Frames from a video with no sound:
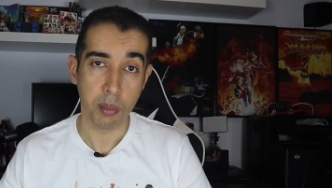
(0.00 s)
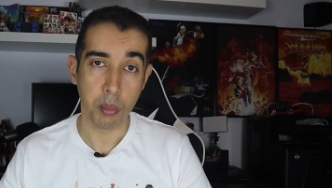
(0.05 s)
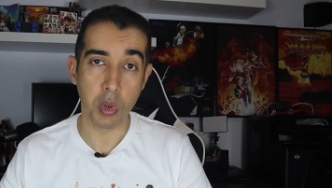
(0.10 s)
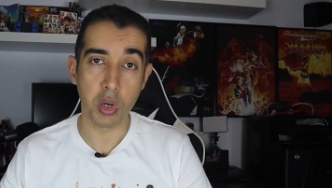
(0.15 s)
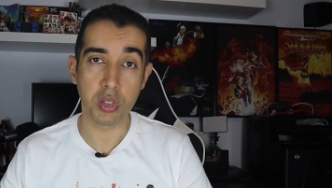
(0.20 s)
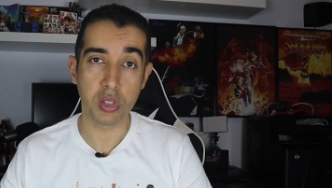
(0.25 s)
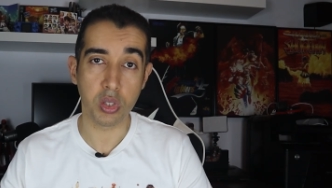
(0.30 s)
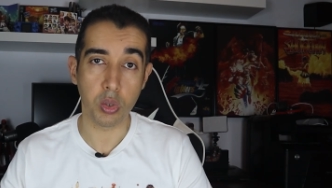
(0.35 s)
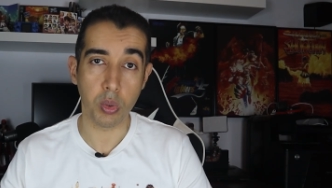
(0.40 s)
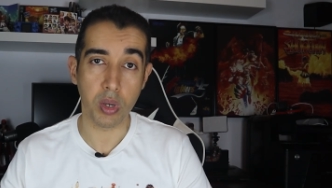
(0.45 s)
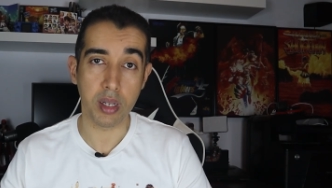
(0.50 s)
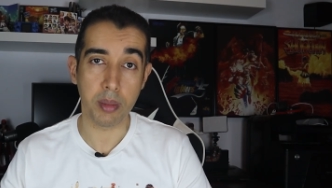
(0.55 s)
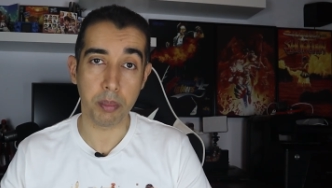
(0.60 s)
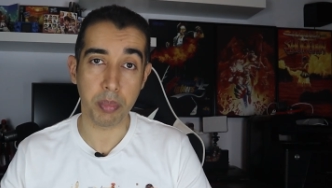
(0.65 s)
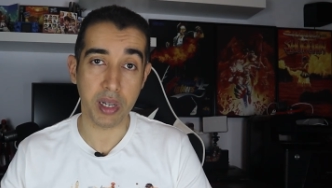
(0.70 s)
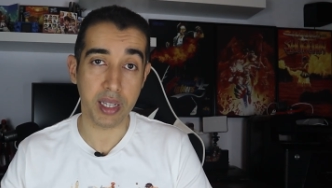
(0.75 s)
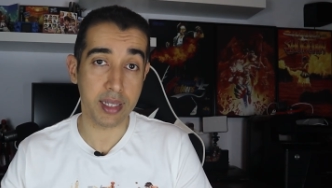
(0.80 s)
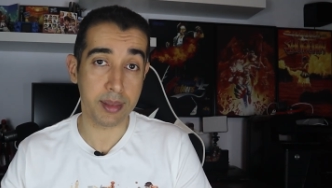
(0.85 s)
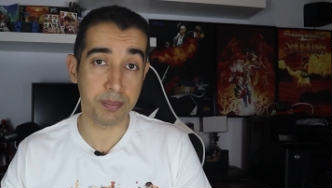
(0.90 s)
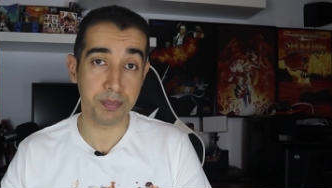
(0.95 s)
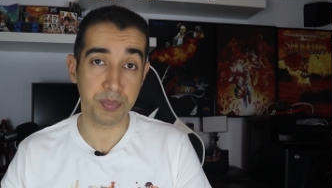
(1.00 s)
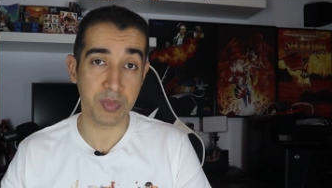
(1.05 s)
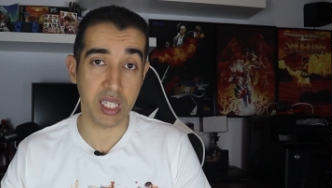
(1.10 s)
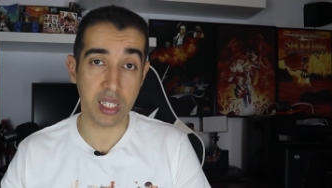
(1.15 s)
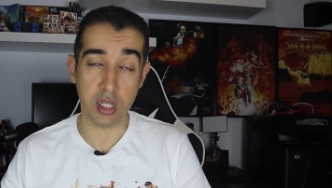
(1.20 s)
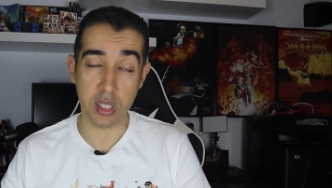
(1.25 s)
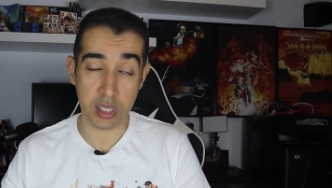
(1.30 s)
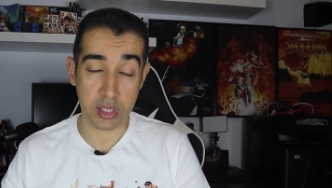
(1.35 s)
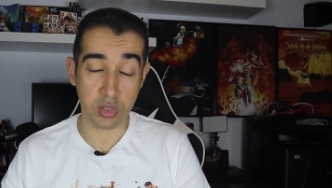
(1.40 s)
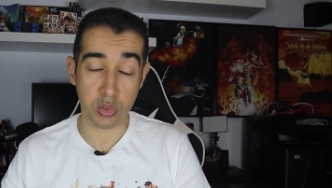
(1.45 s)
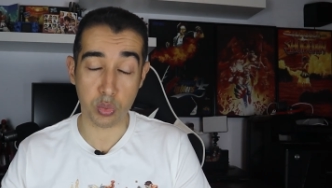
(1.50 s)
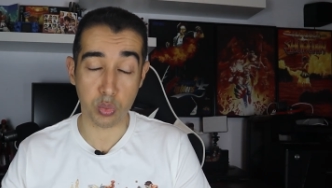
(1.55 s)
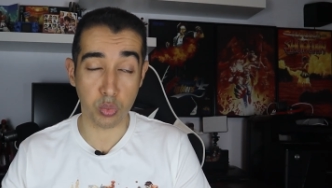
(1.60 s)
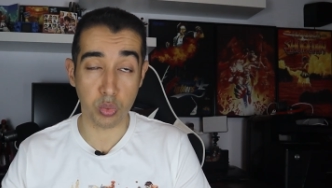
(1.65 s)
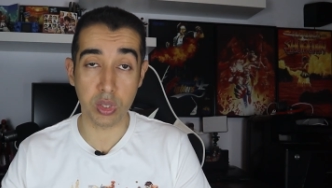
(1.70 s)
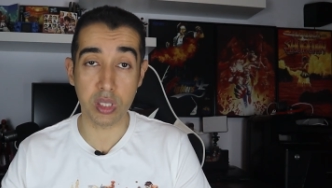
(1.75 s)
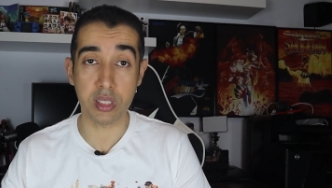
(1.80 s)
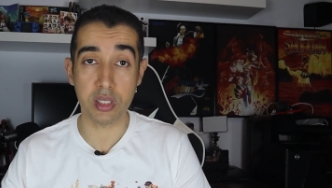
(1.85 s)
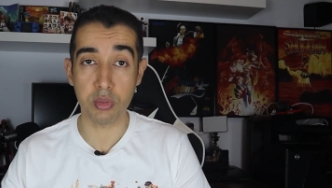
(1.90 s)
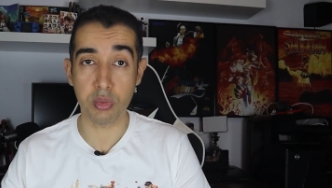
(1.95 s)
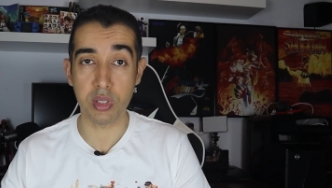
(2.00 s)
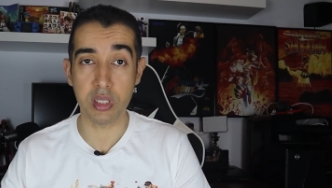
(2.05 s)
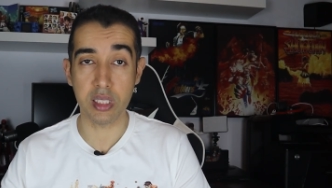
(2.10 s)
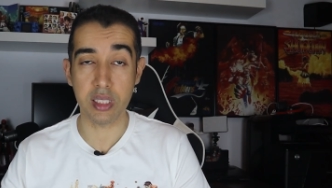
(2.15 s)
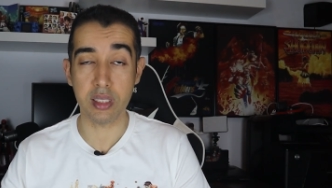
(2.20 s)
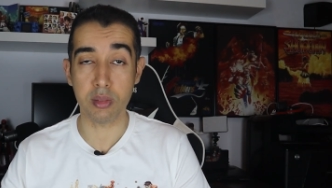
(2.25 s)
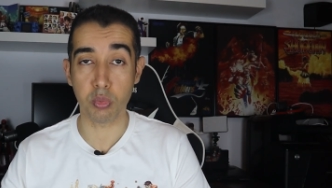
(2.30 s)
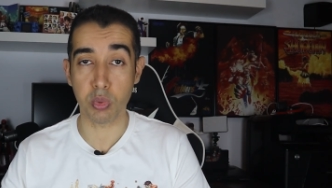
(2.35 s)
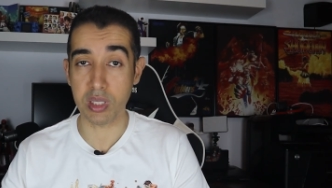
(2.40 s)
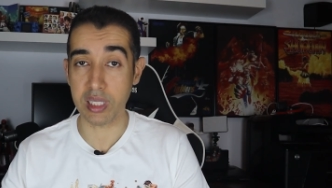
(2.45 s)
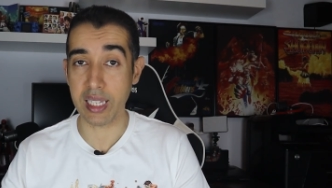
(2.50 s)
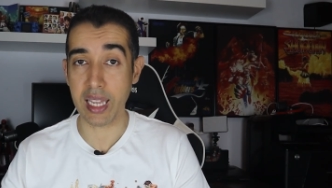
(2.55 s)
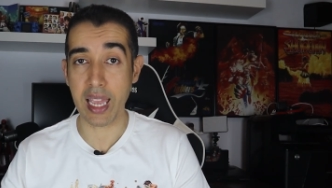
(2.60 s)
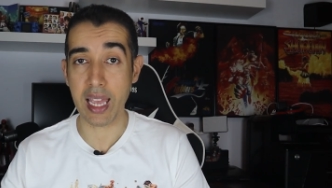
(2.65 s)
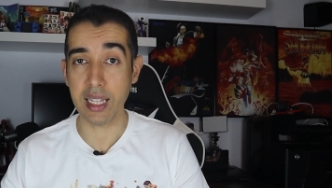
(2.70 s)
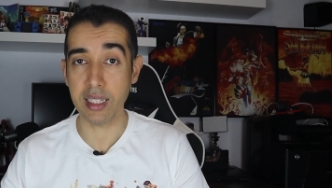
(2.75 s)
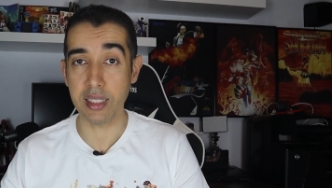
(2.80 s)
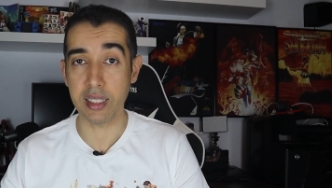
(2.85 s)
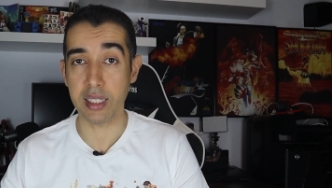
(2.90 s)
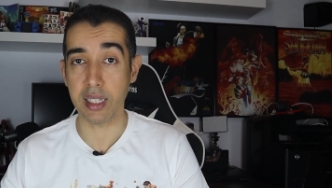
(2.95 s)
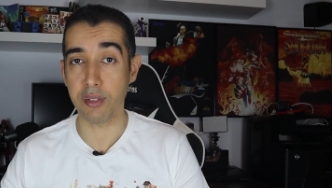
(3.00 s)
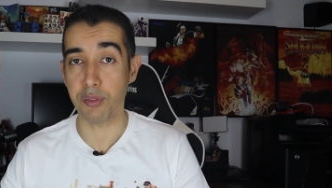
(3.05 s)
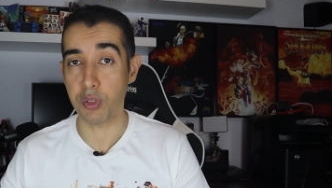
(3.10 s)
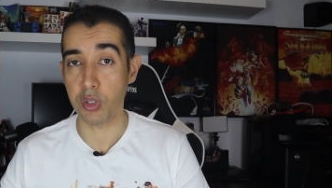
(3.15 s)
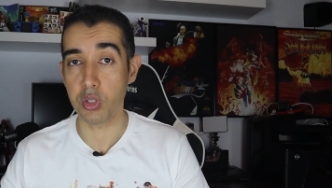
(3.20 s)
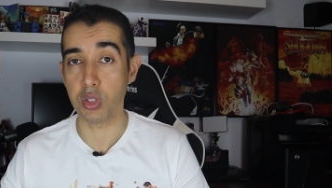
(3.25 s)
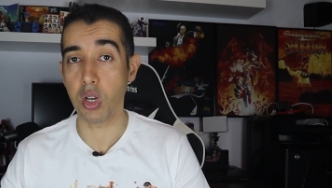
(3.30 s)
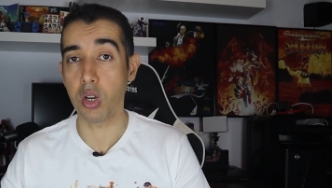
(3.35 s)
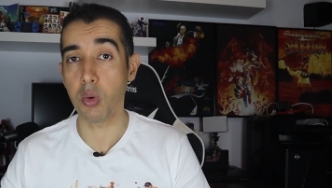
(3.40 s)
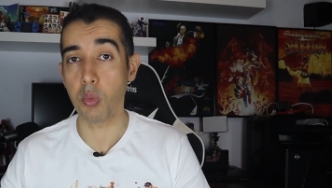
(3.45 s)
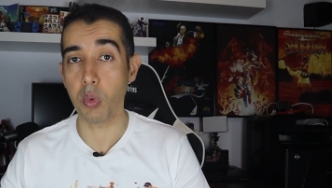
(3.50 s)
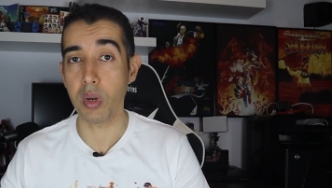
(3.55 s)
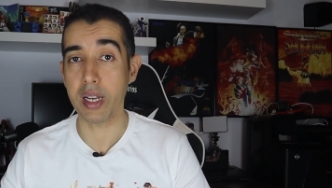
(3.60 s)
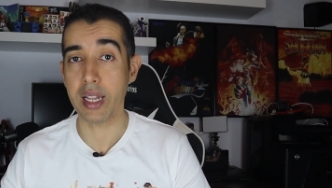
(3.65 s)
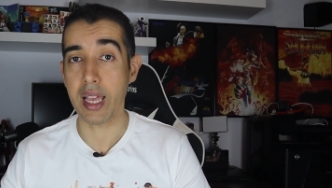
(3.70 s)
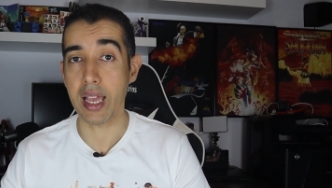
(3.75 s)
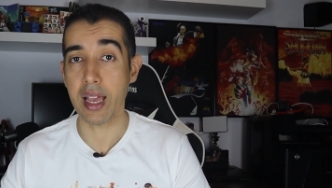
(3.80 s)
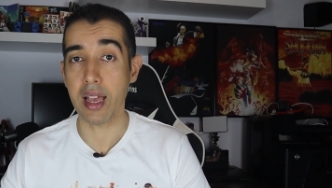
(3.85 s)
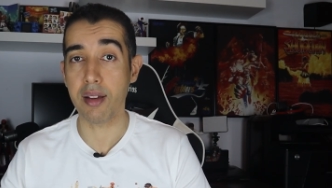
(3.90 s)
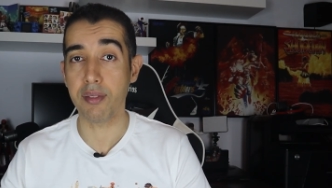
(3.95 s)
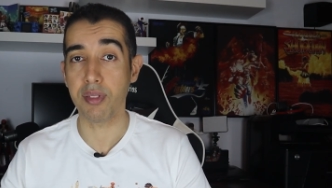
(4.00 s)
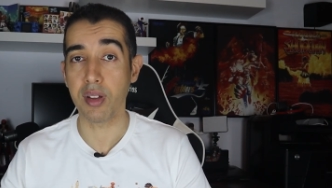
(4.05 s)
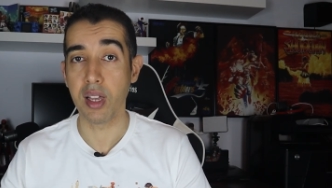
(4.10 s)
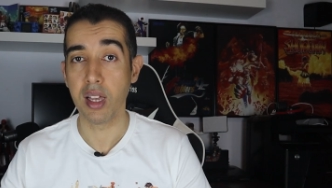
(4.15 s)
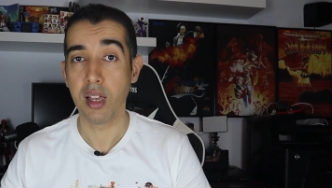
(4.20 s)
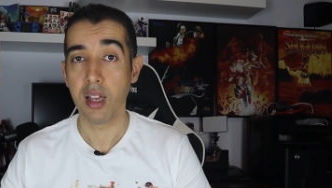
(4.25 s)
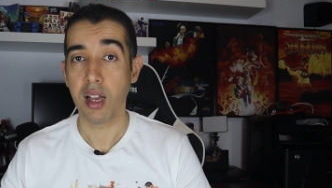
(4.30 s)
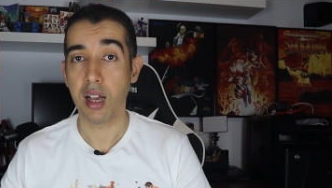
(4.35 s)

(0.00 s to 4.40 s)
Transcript: more to it. But it's really handy if you don't want to have